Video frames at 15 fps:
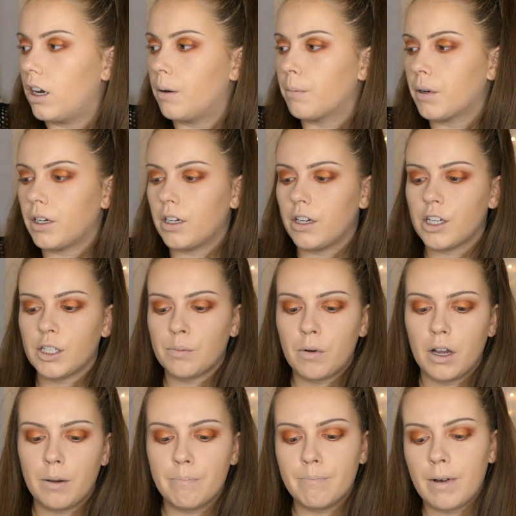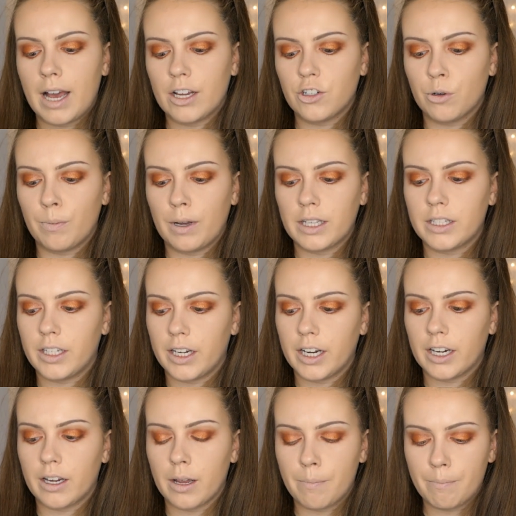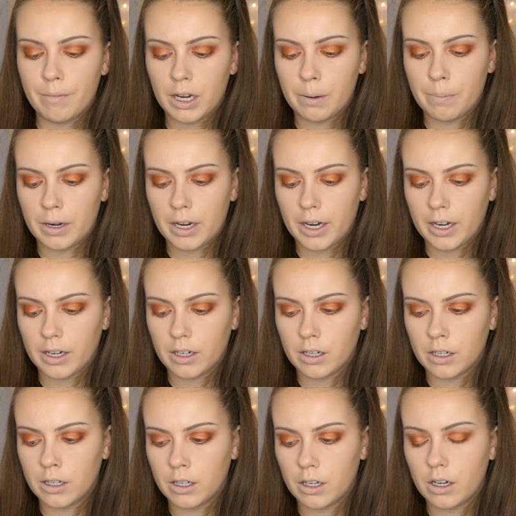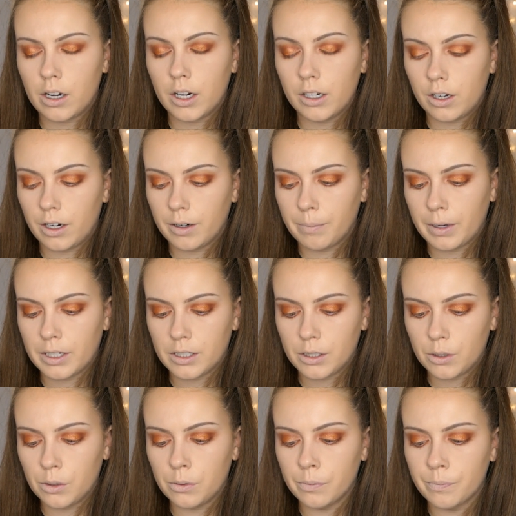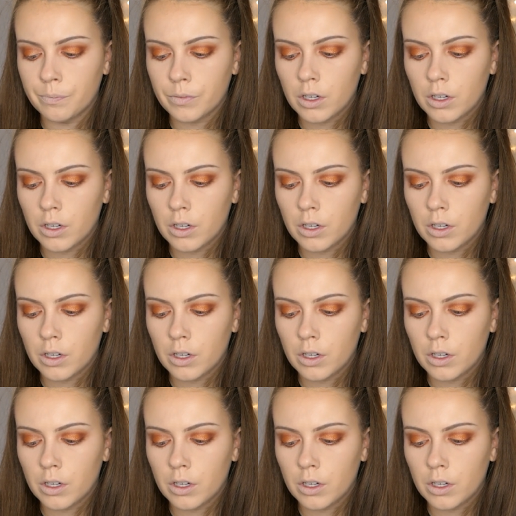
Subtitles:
I'm going to use my Matte Dramatic Maybelline eyeliner pencil.